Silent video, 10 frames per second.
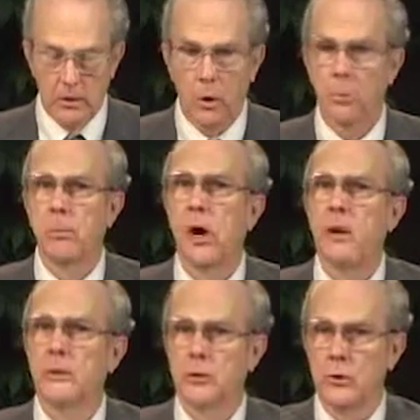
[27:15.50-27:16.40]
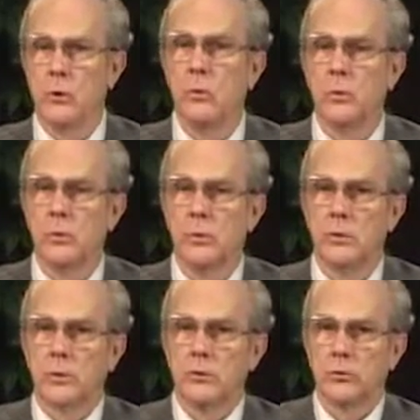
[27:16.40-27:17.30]
or promise you
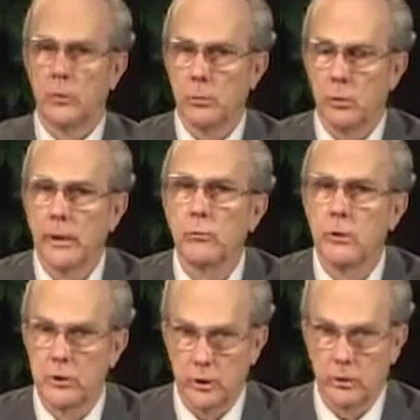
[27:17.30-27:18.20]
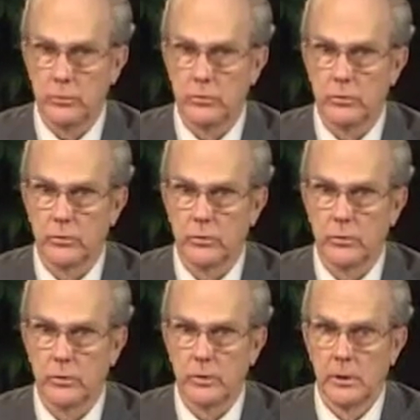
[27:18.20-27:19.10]
some great returns.
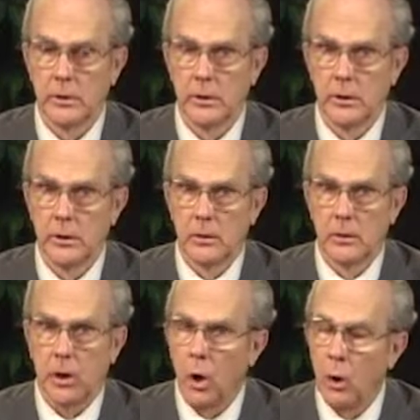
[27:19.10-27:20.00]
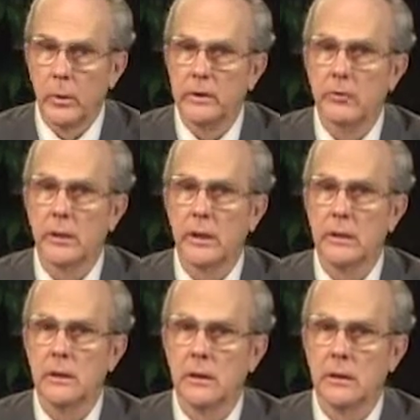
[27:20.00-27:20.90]
All we
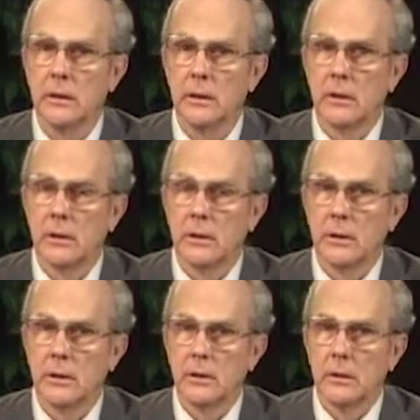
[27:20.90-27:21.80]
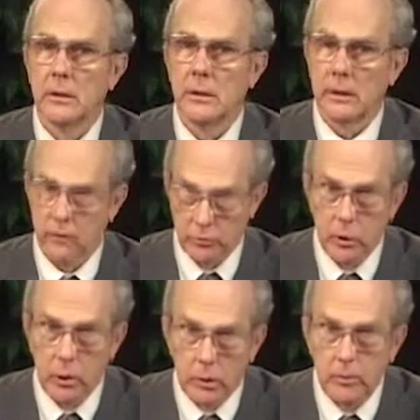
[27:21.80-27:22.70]
say is,
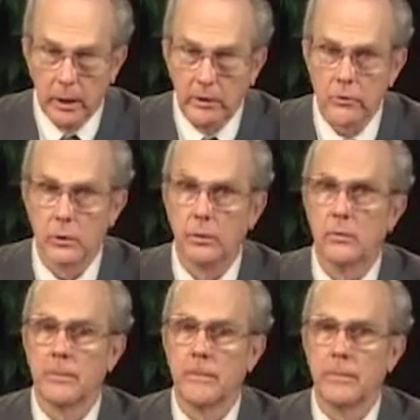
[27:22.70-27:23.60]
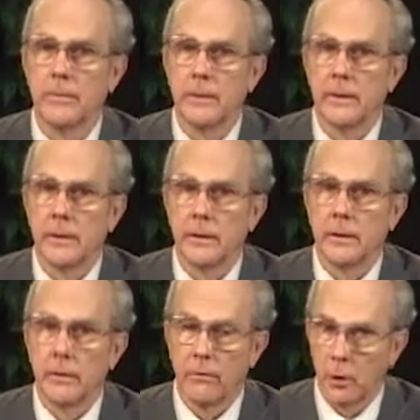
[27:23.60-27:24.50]
The Lord bless you.
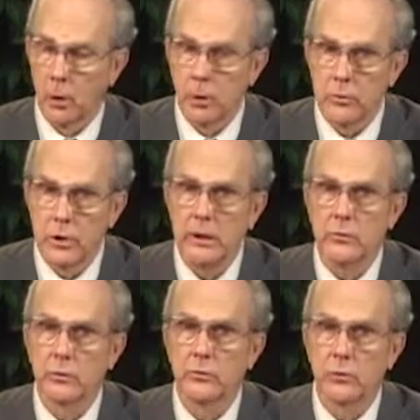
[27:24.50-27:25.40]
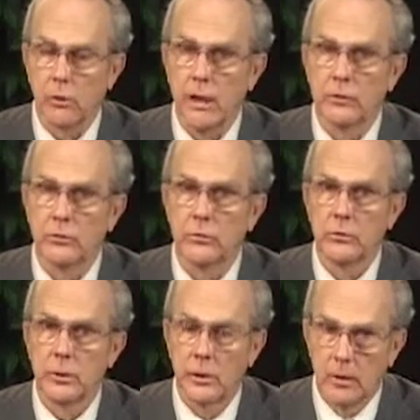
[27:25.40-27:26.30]
The Lord Jesus
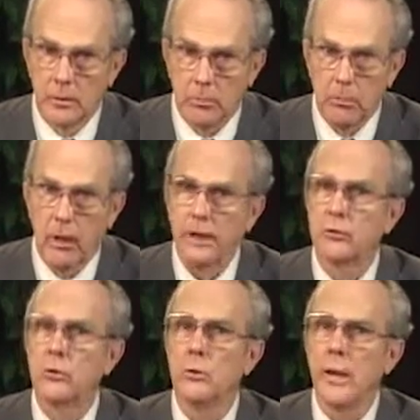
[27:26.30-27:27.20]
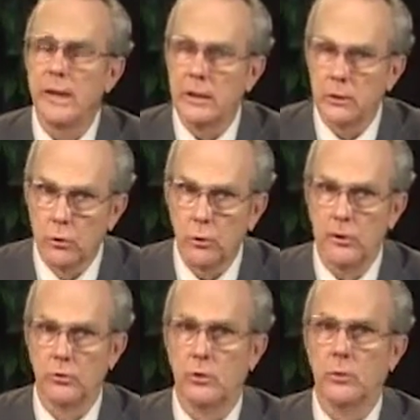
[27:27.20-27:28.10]
Christ bless you and
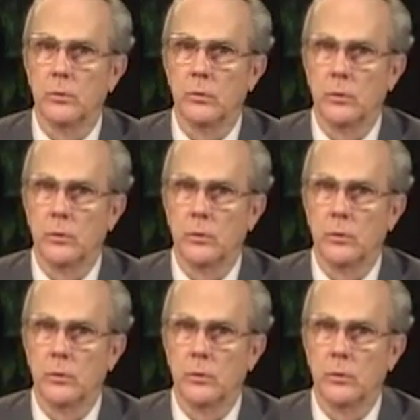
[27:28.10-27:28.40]
increase you,